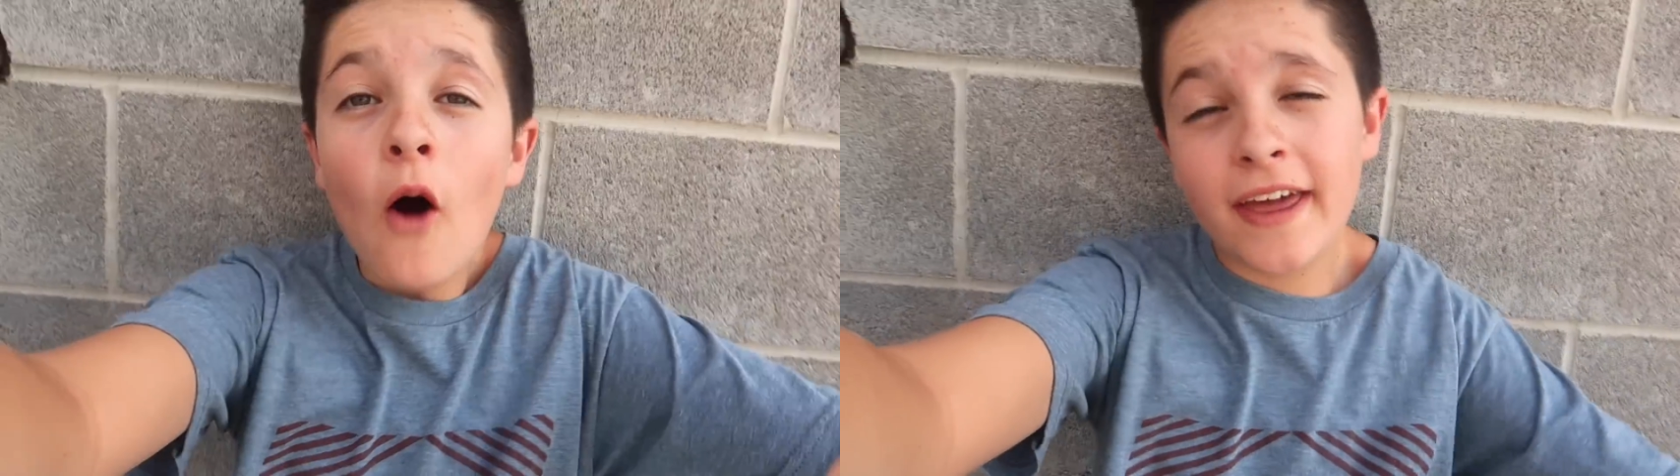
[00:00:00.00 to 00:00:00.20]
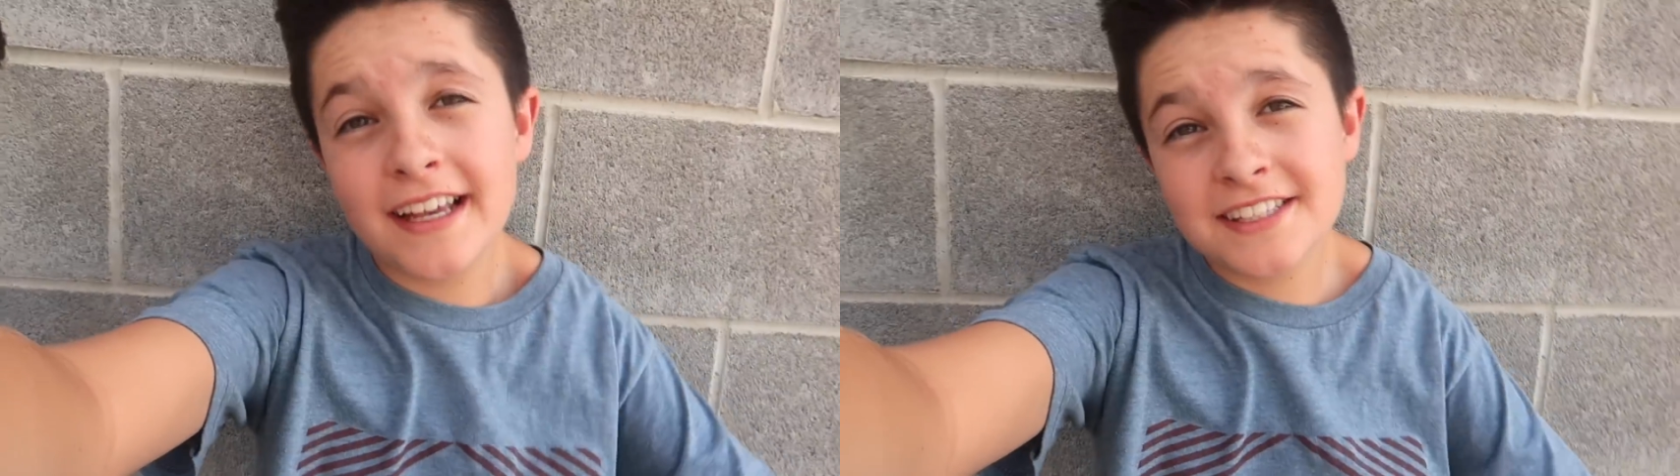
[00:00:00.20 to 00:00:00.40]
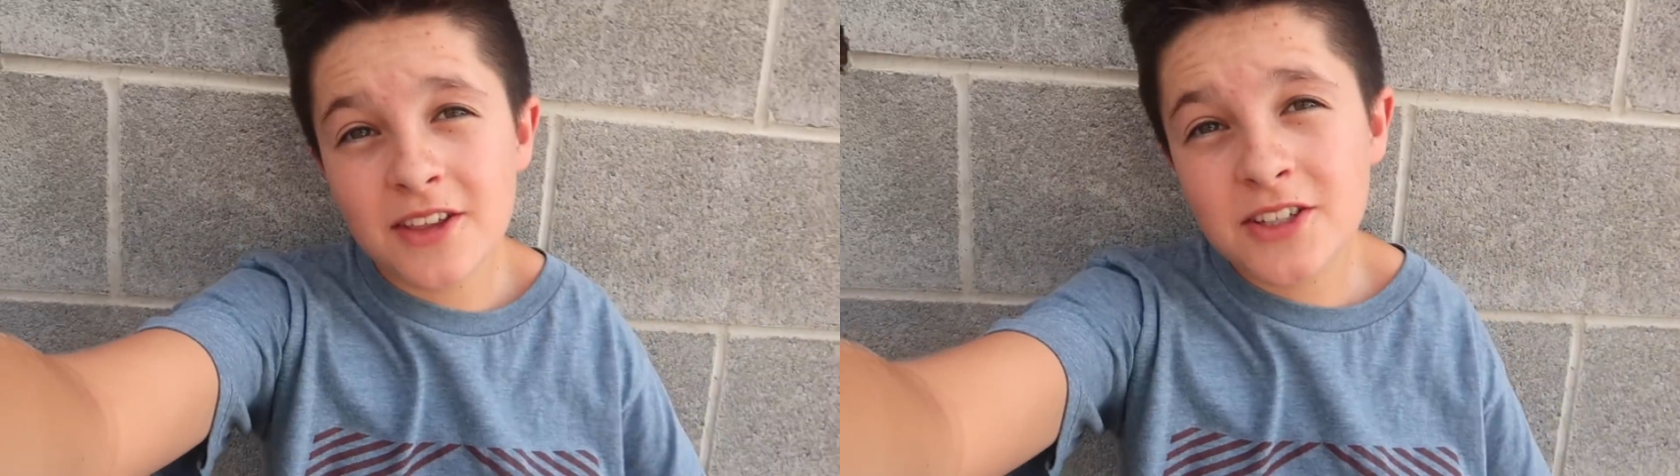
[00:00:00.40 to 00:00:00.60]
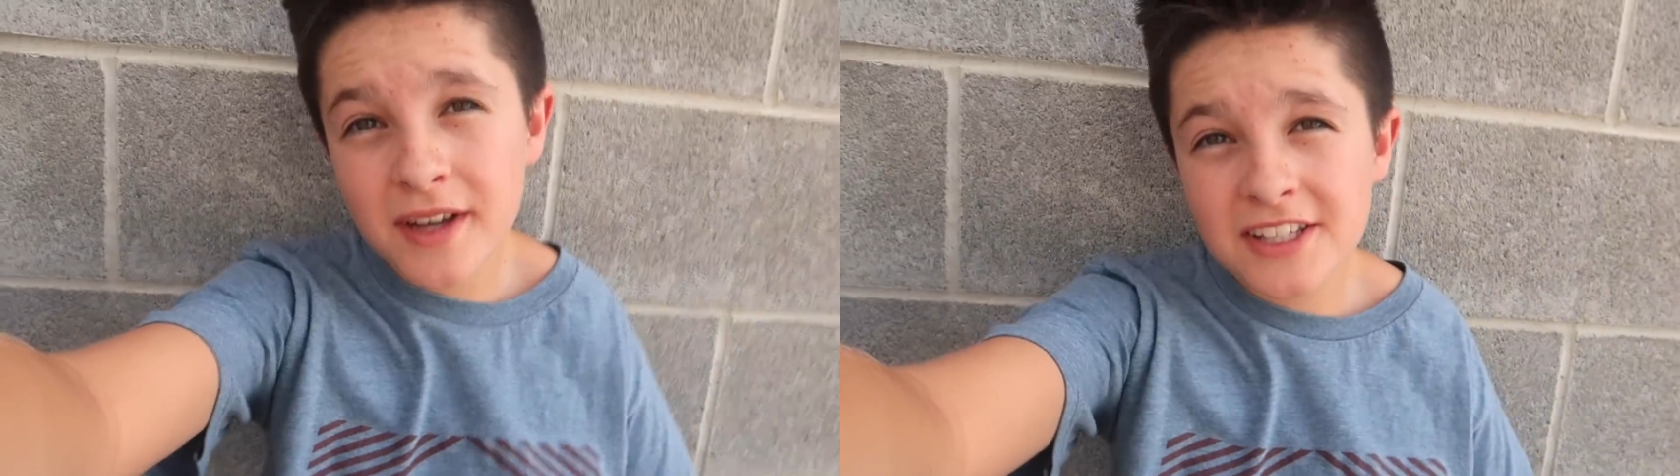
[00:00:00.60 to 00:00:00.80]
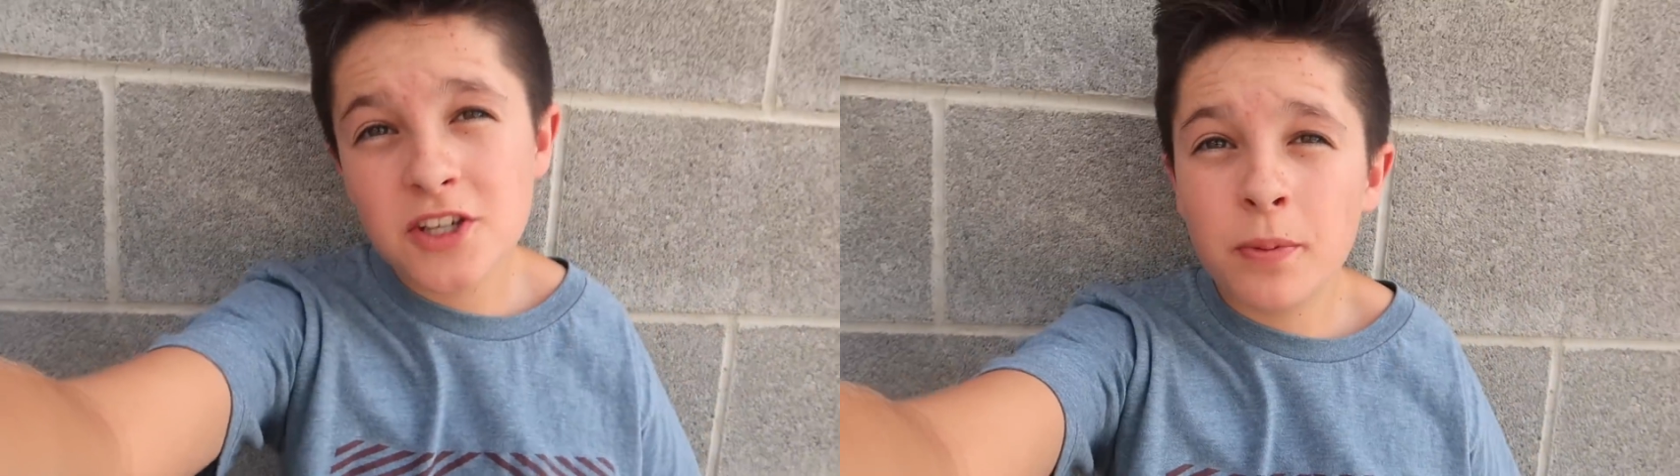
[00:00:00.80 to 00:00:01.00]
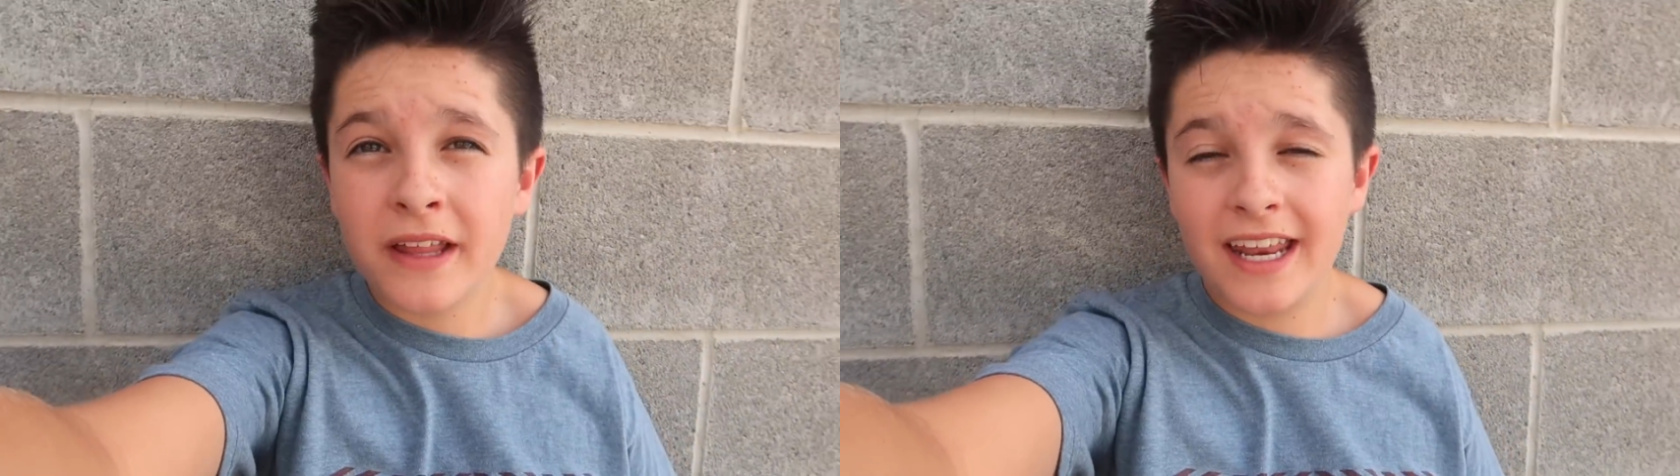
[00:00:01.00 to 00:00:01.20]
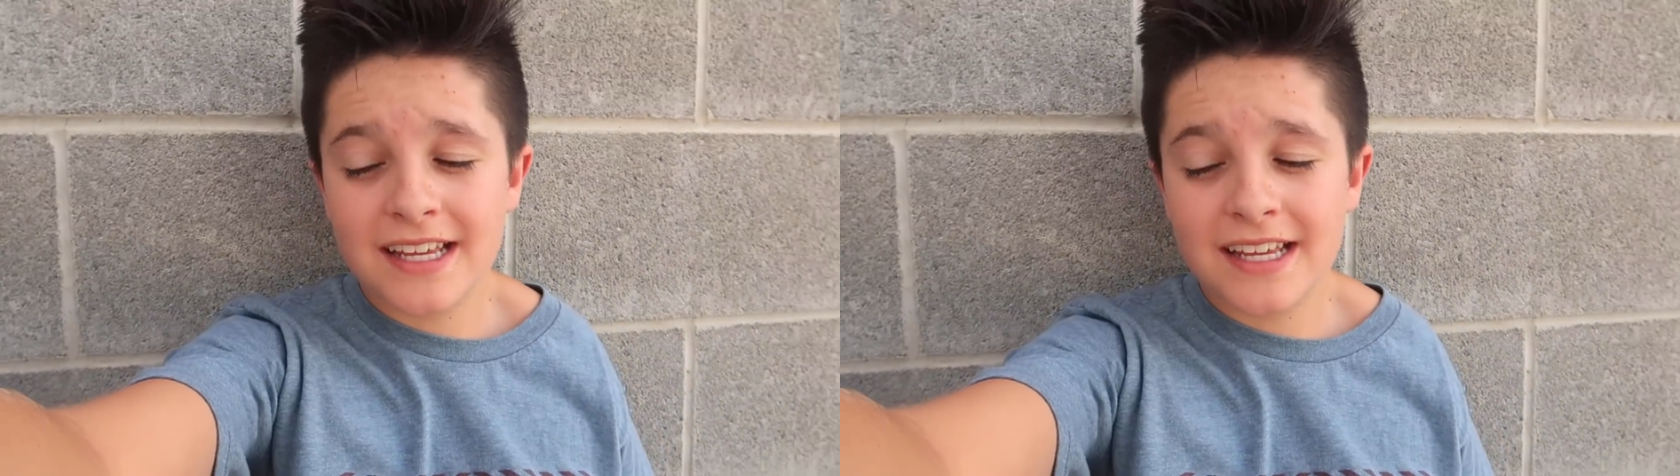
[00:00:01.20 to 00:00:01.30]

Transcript: Okay, so the twins who played